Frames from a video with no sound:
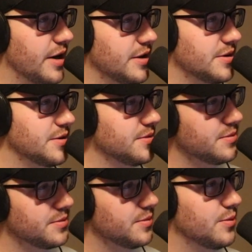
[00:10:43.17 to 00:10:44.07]
Because
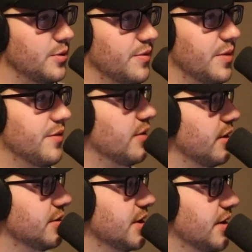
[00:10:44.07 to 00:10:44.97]
we've made
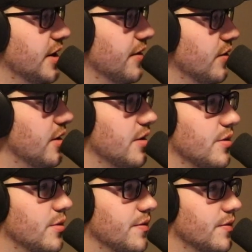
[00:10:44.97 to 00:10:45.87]
finals, I think, every year
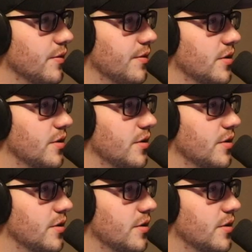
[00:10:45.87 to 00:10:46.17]
that we've